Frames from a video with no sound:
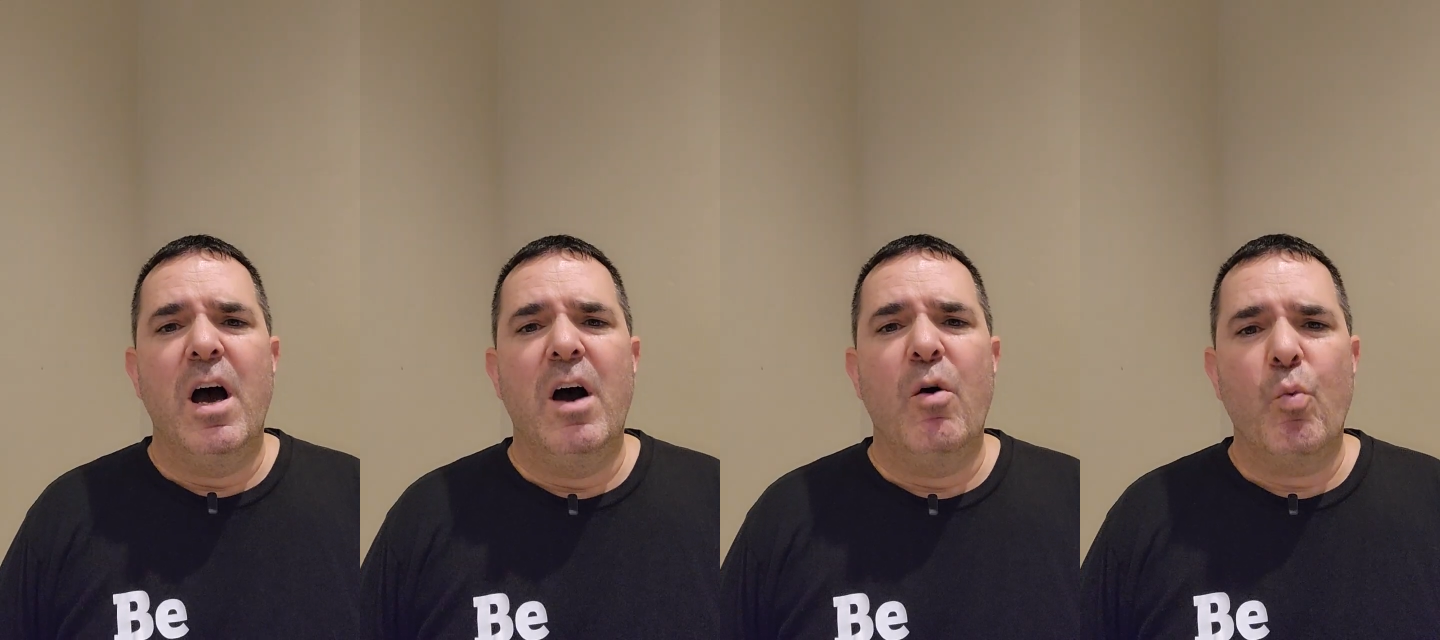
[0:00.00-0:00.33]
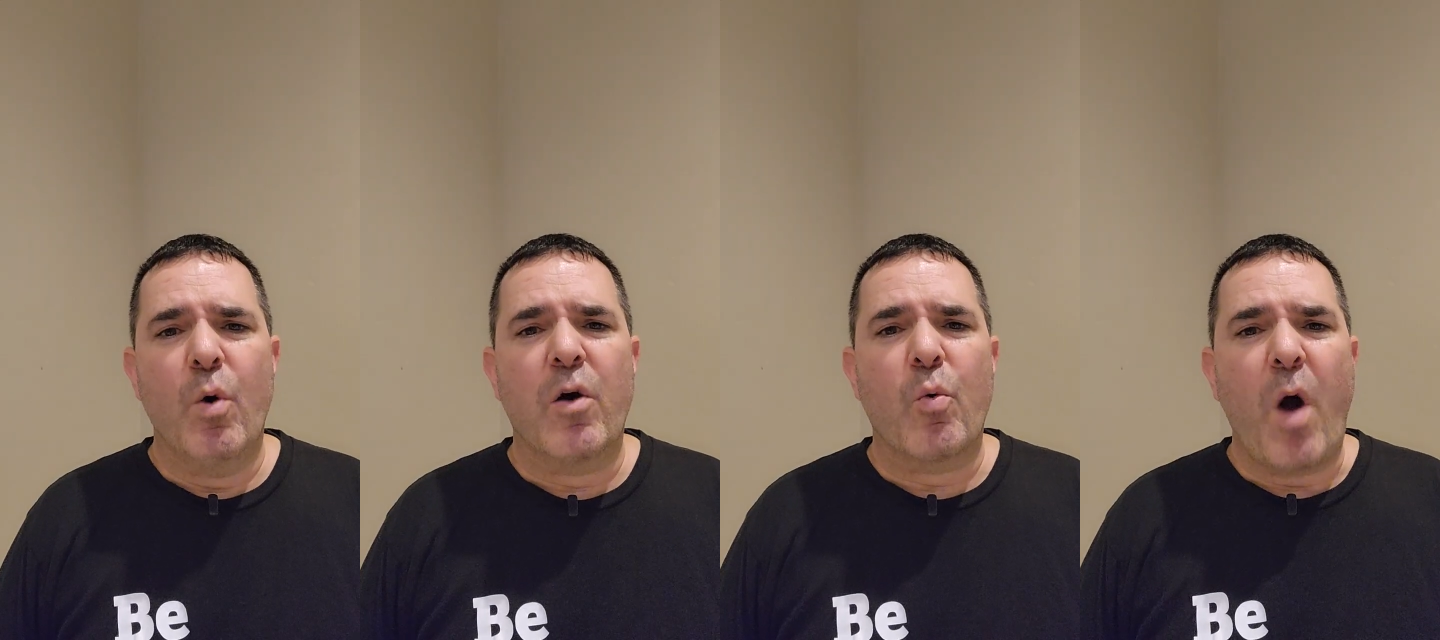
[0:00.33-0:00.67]

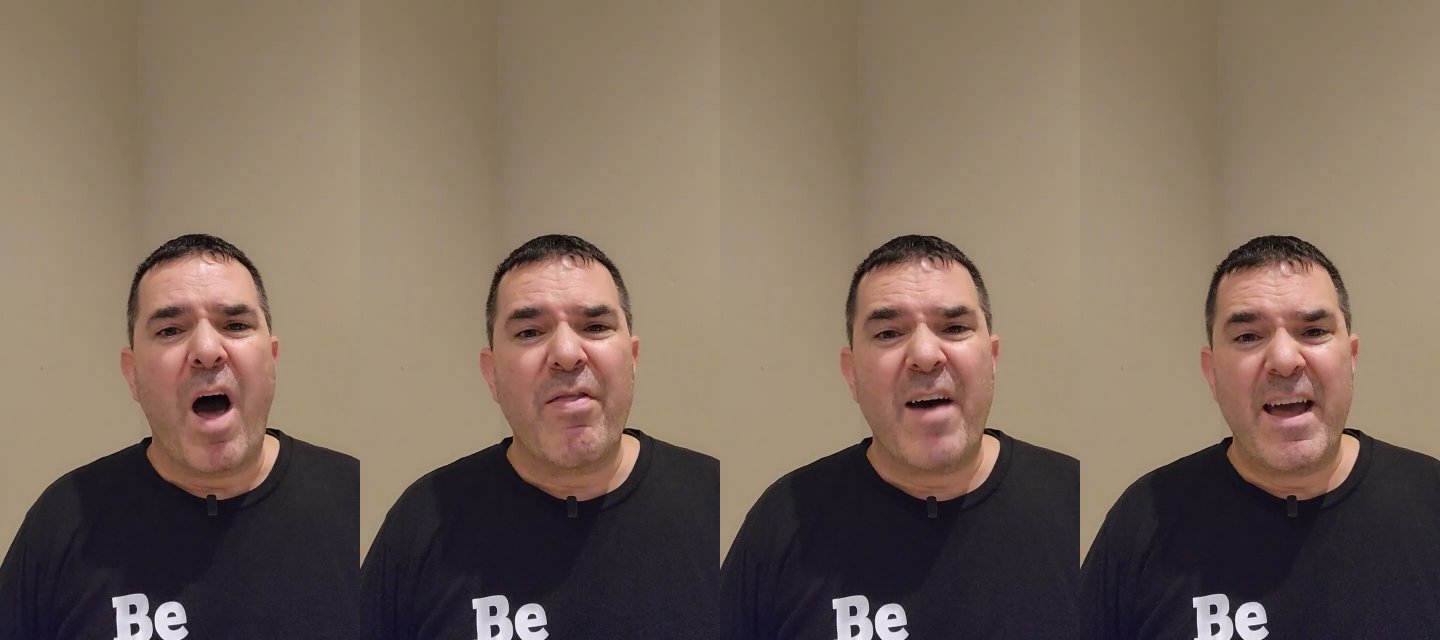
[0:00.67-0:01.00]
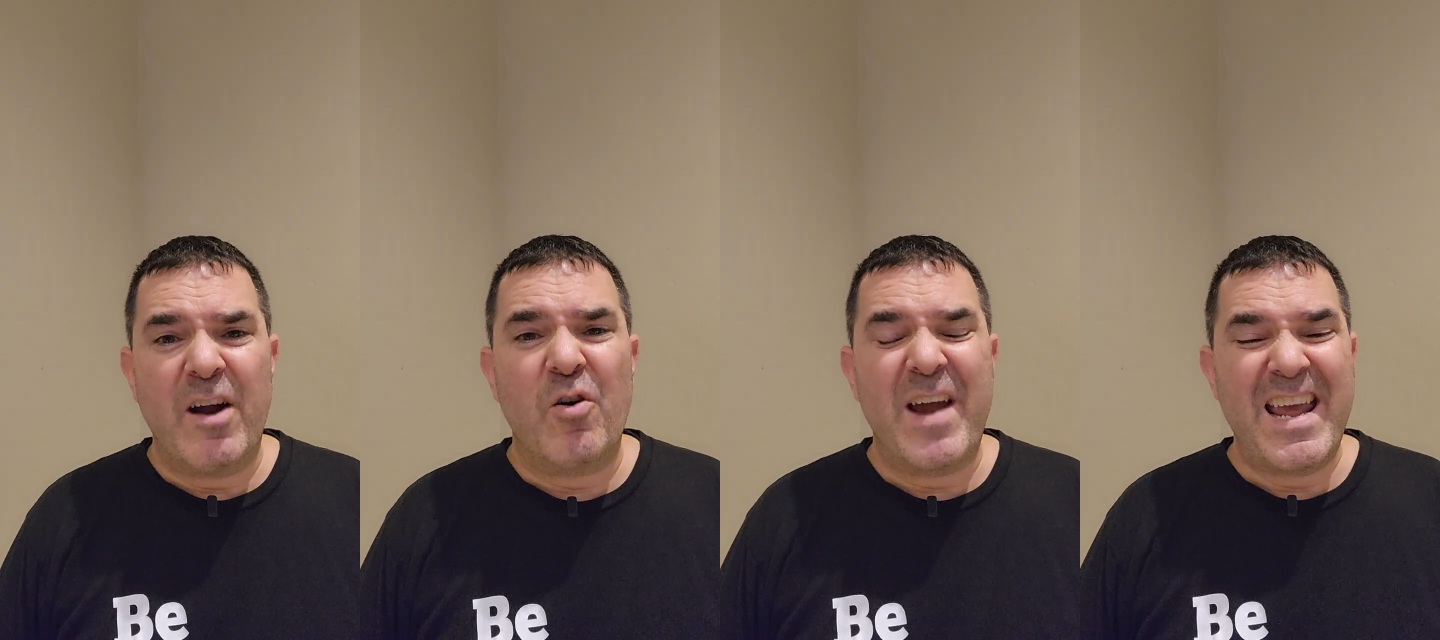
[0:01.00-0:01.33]
what a Roth
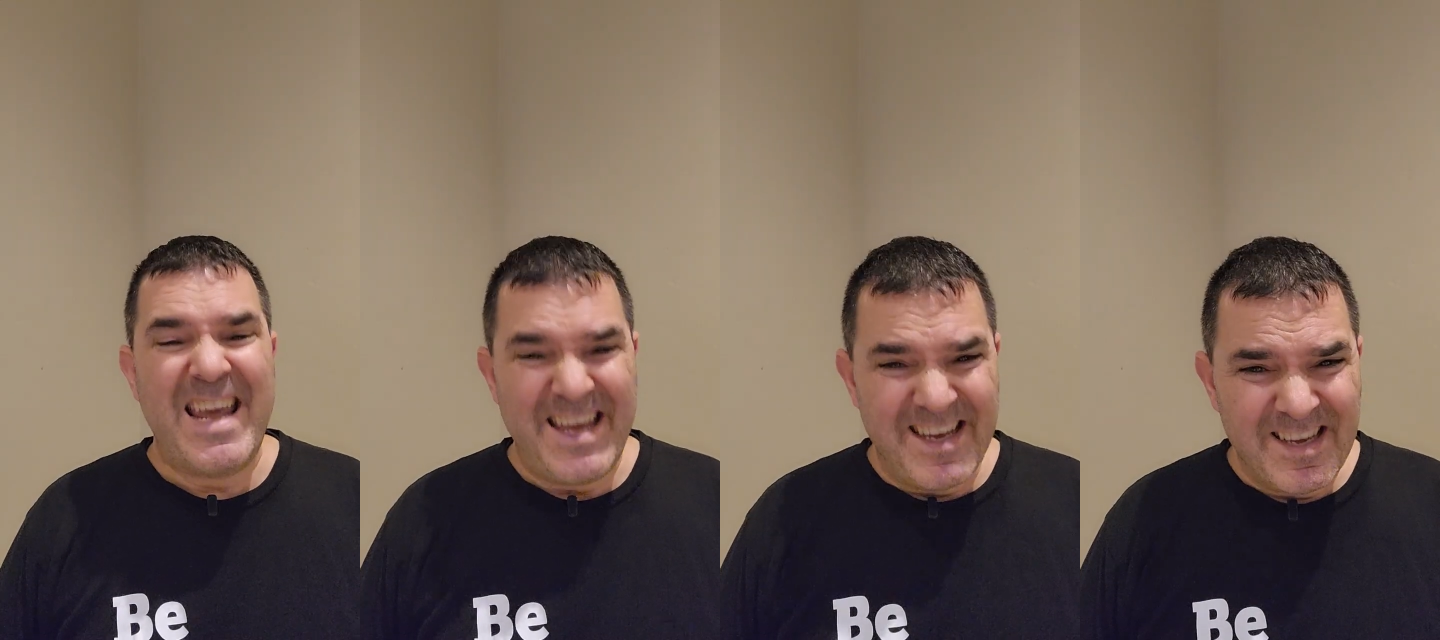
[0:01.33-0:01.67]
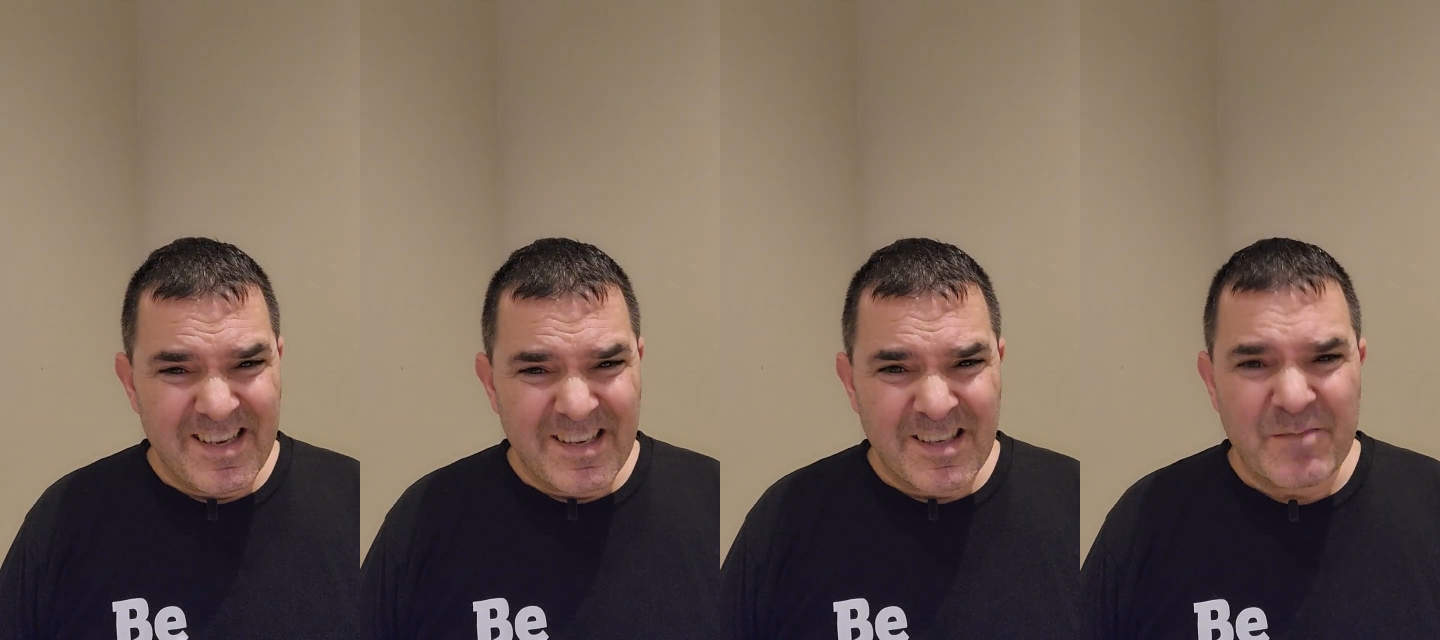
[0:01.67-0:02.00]
IRA
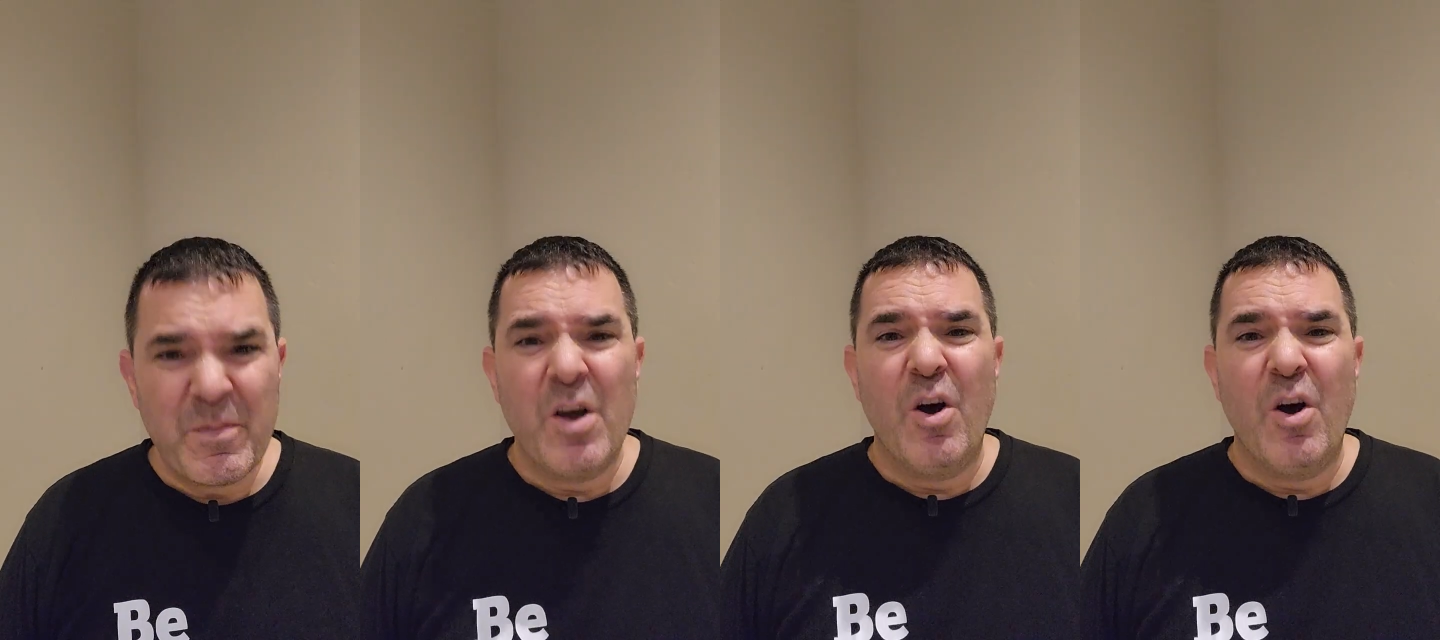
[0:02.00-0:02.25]
is.